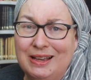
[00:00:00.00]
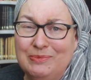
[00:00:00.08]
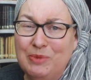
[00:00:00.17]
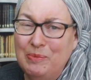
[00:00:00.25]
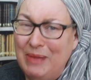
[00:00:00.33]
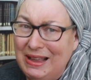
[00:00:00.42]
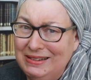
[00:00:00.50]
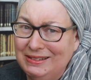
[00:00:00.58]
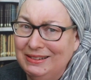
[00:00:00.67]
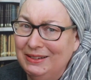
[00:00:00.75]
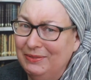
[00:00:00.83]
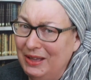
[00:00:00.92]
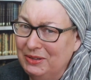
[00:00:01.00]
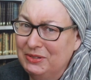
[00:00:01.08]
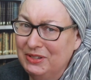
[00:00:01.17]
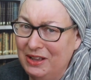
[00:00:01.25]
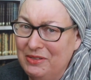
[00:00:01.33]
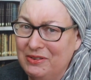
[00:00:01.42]
I'm reminded of how
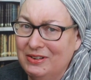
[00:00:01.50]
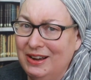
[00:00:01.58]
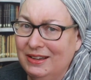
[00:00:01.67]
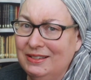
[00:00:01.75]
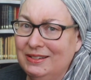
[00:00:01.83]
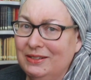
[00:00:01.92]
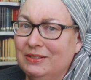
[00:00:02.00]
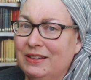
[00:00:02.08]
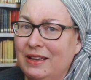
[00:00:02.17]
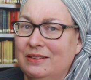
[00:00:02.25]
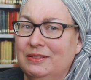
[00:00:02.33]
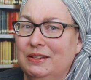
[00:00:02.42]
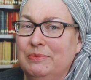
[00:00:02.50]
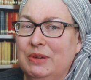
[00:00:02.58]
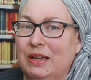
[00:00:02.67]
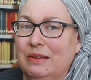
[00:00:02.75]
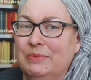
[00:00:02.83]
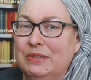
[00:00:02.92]
Southern I still sound
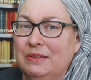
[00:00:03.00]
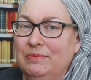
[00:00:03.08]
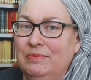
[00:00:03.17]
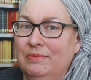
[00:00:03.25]
sometimes.